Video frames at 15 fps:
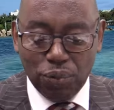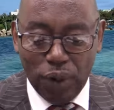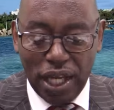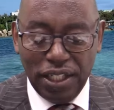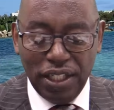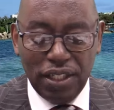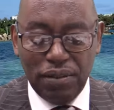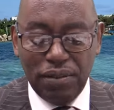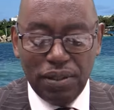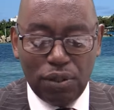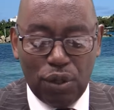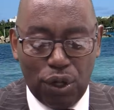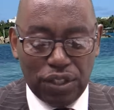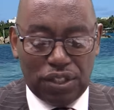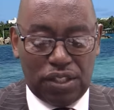writer
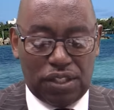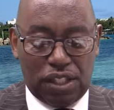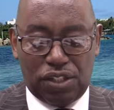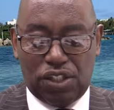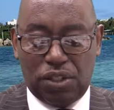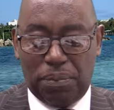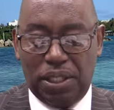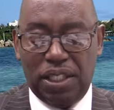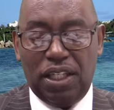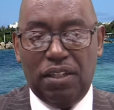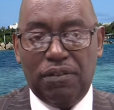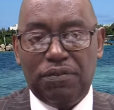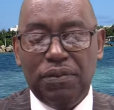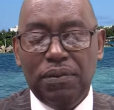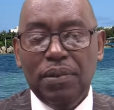causes us to
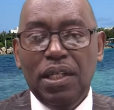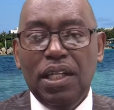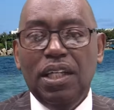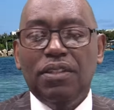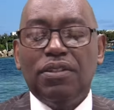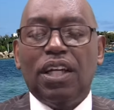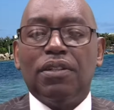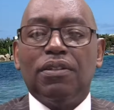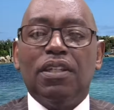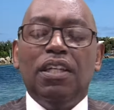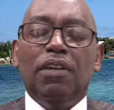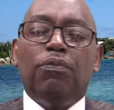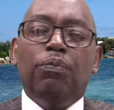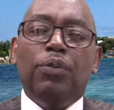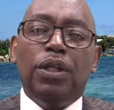believe that
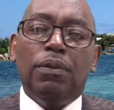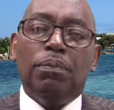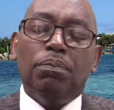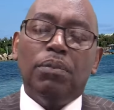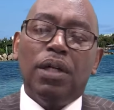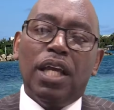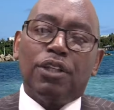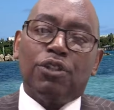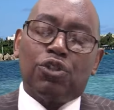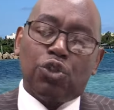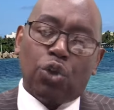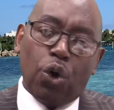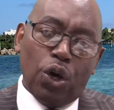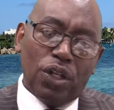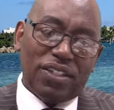if we
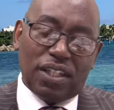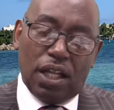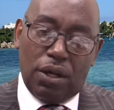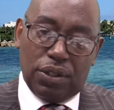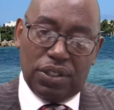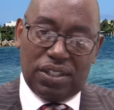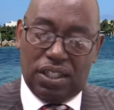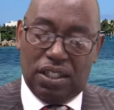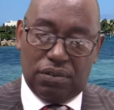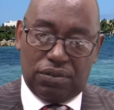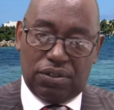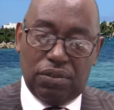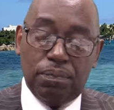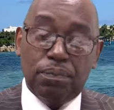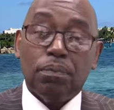exhaust
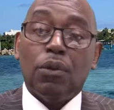ourselves,